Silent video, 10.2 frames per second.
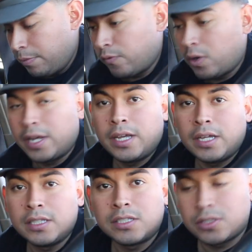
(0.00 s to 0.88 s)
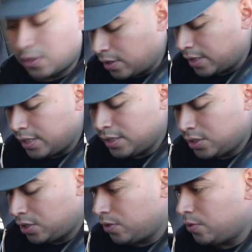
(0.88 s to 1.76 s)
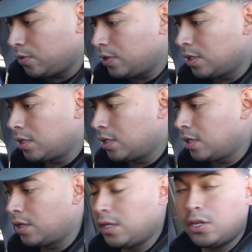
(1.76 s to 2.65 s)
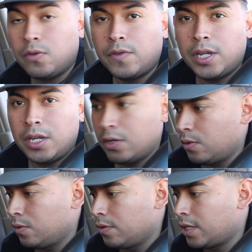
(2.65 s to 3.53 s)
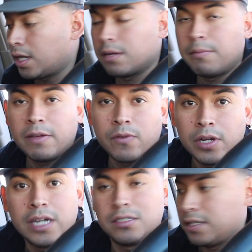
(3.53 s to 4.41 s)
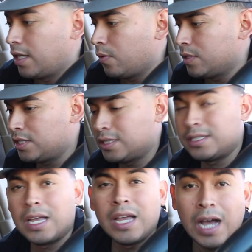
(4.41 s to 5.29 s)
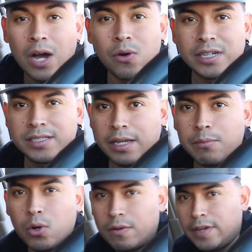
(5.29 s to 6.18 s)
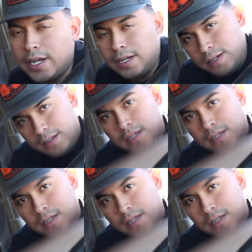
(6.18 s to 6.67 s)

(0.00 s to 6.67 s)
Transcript: before I get started into the new video that I'm gonna make for you guys today, which is how I stay motivated.